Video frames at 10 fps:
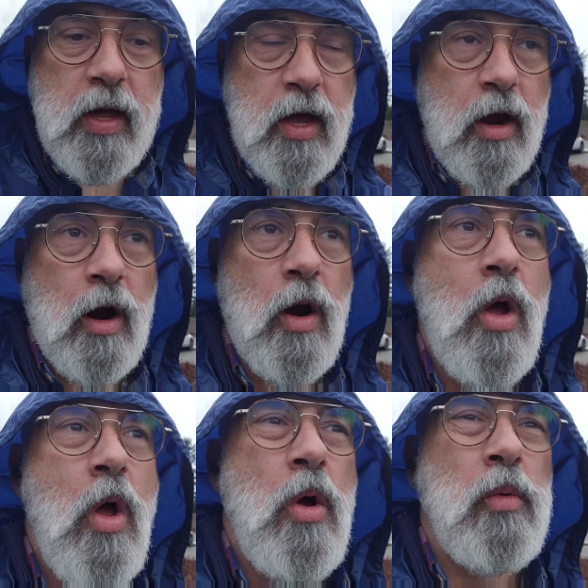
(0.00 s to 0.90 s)
here
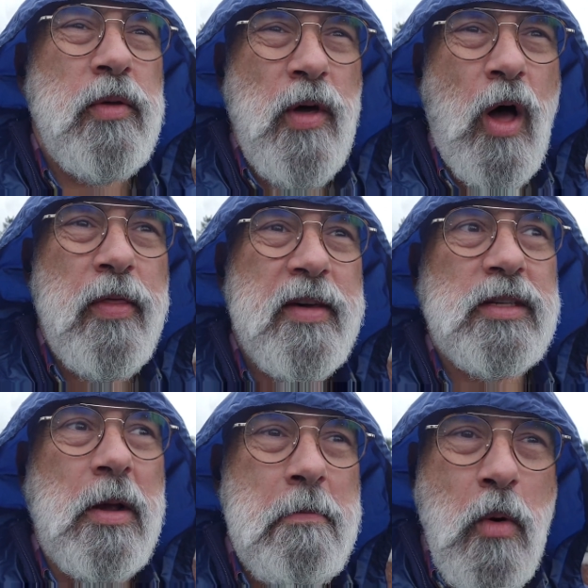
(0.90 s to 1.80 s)
with all
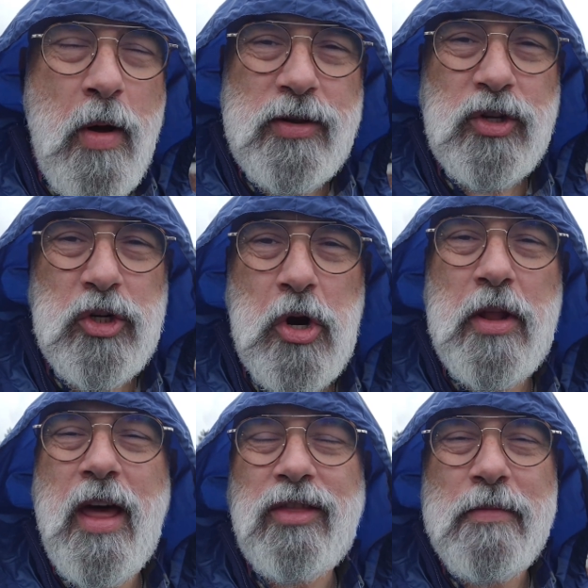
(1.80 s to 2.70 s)
this
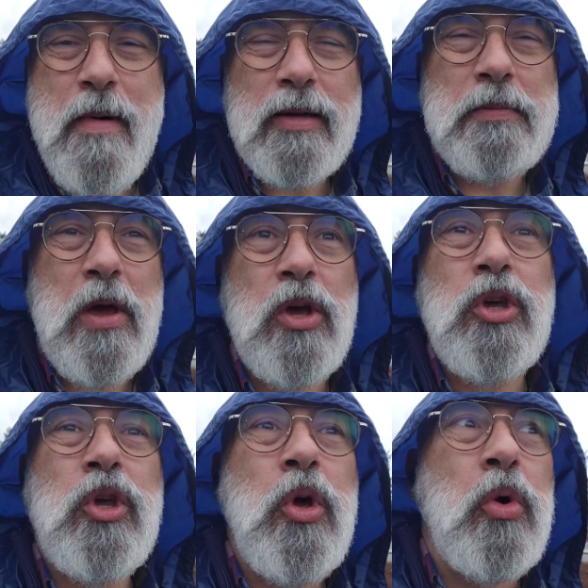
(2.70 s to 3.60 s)
moisture. Like there must be a
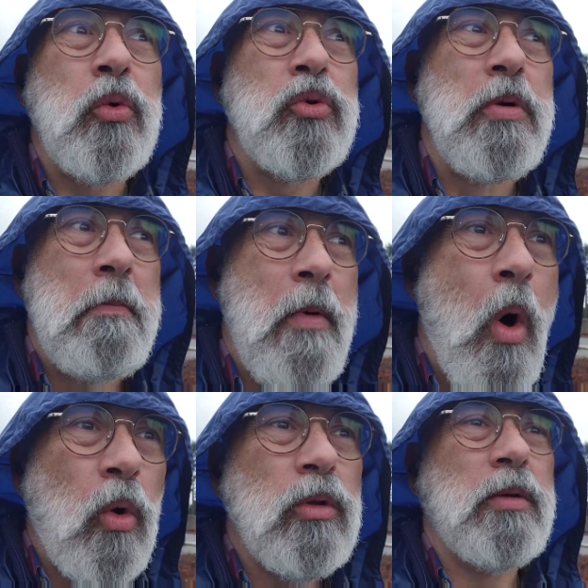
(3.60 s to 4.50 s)
huge
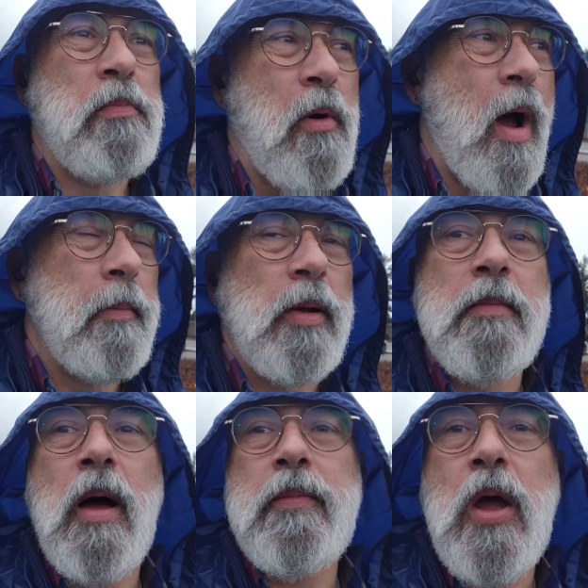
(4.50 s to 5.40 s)
mold
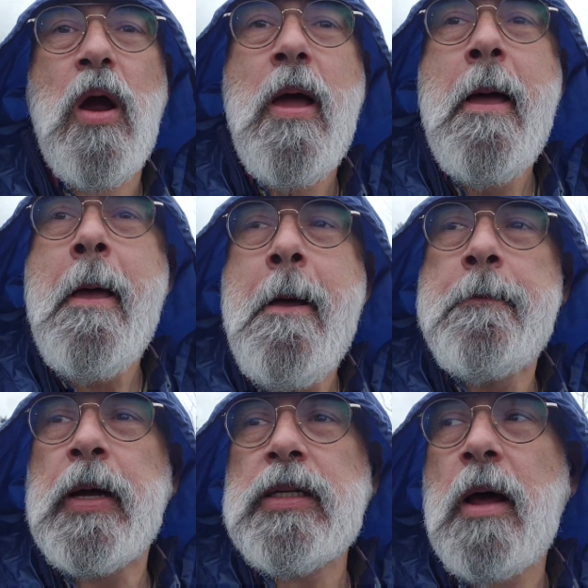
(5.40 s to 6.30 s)
problem up here.
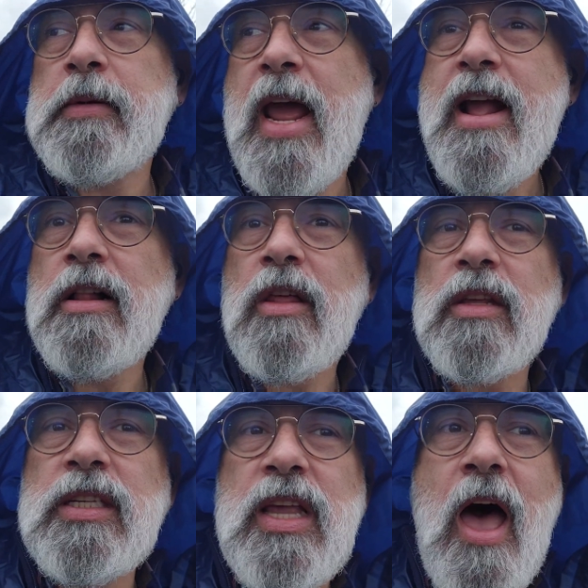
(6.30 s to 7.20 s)
But I'm taking a
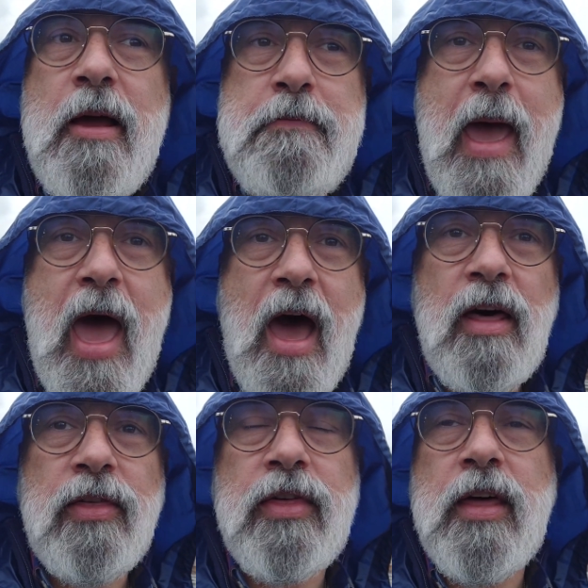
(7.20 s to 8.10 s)
little side
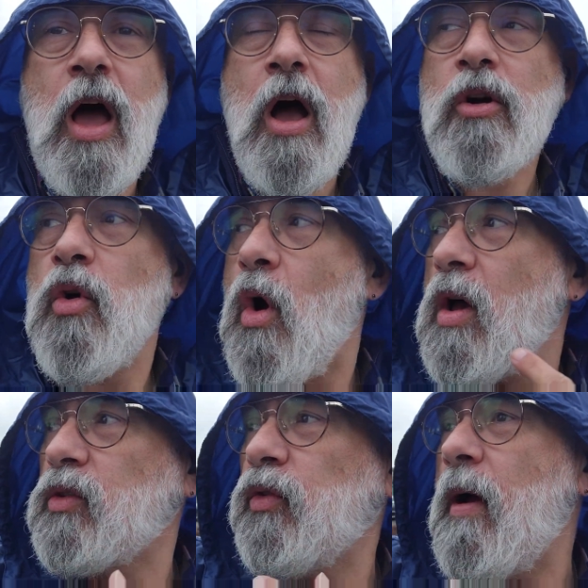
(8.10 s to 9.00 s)
path
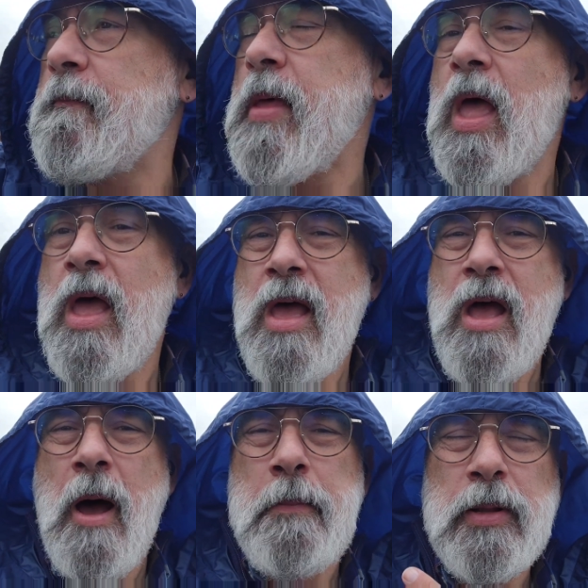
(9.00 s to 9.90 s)
across from
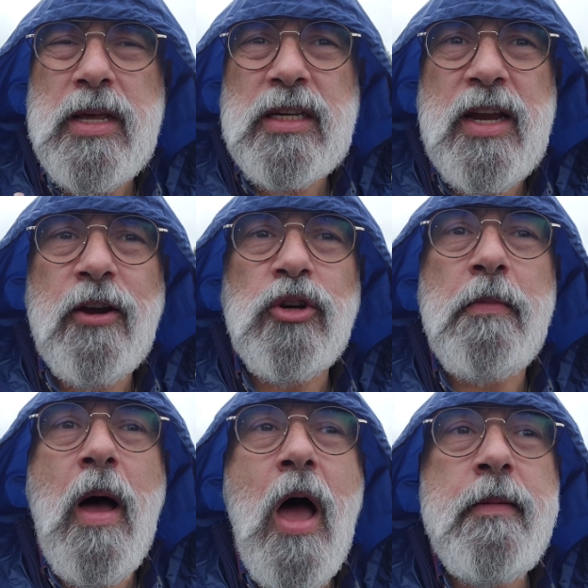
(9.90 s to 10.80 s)
a police
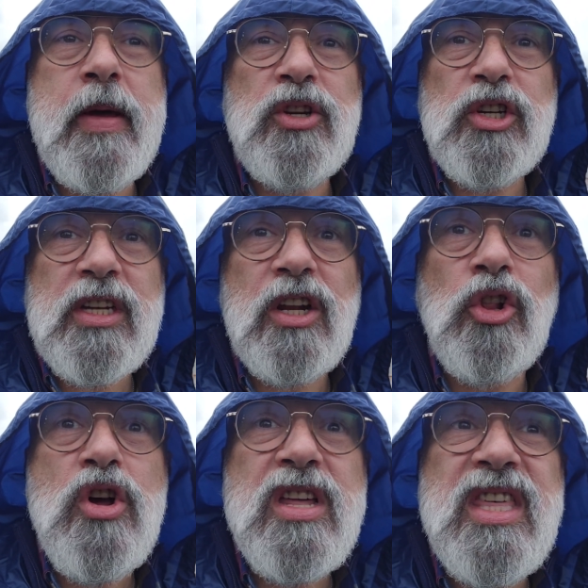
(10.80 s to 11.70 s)
station behind me just to
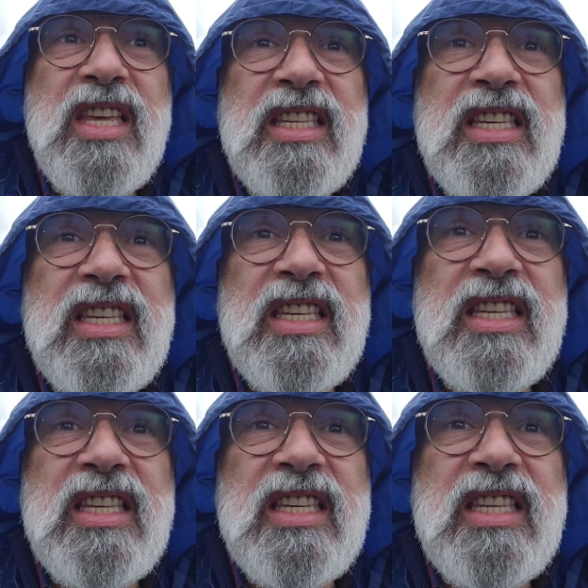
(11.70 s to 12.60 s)
look at these
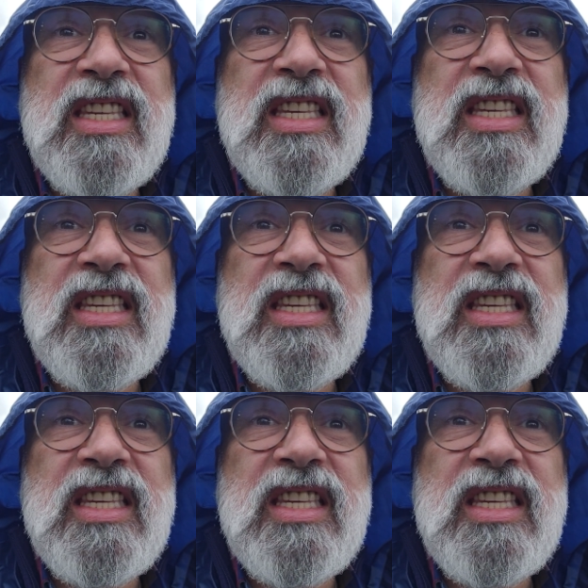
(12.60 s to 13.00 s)
geese.